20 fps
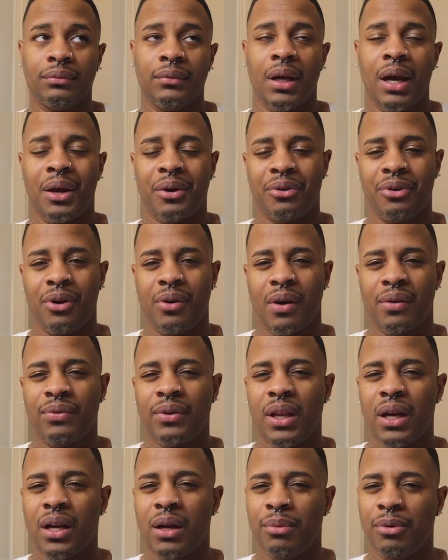I don't know. I
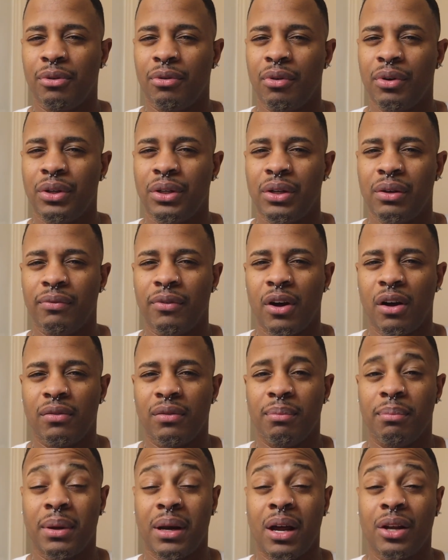feel like I'm growing and
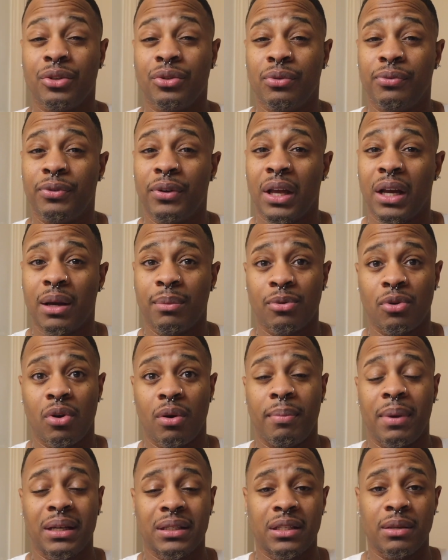evolving, but I do feel like I'm
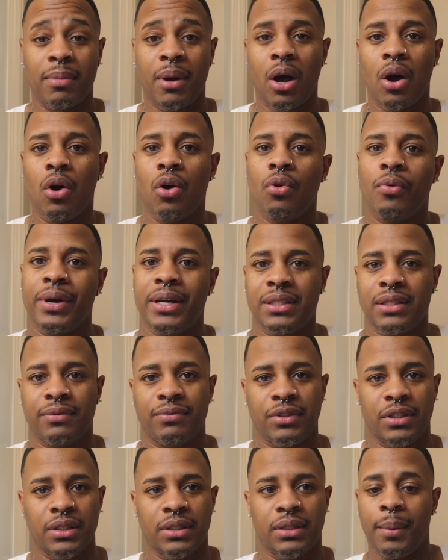going back to my old ways
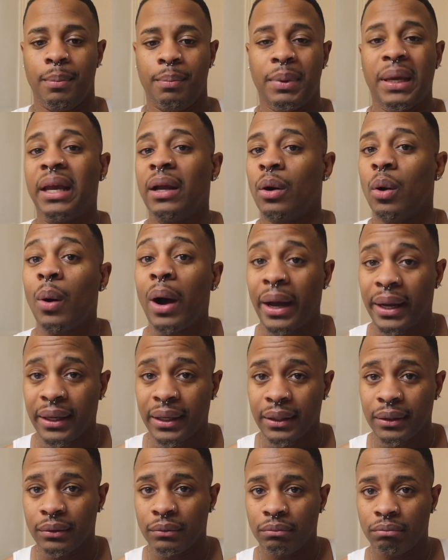of just being
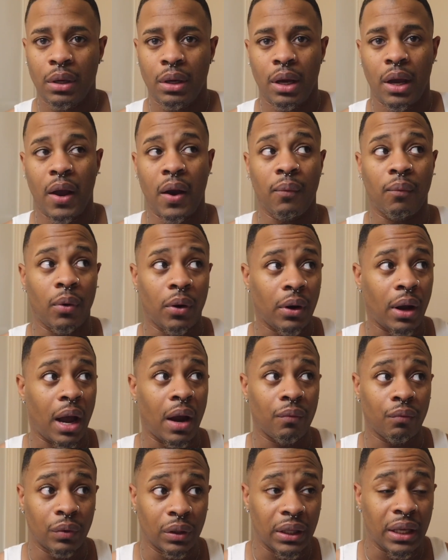quiet. At work,
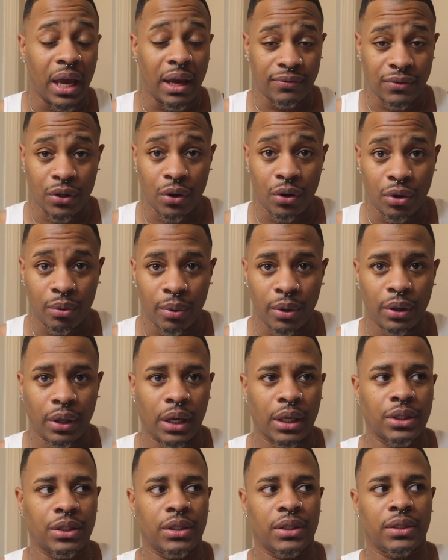I really have to go to
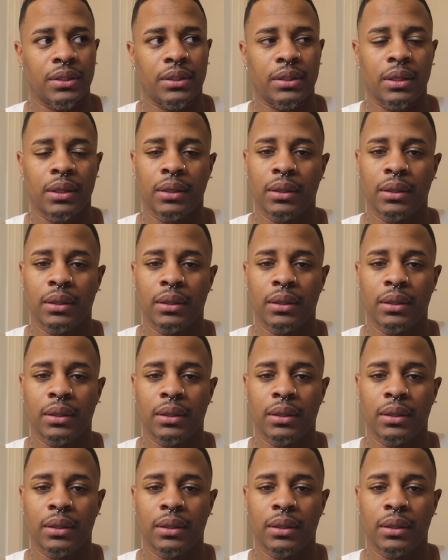work and just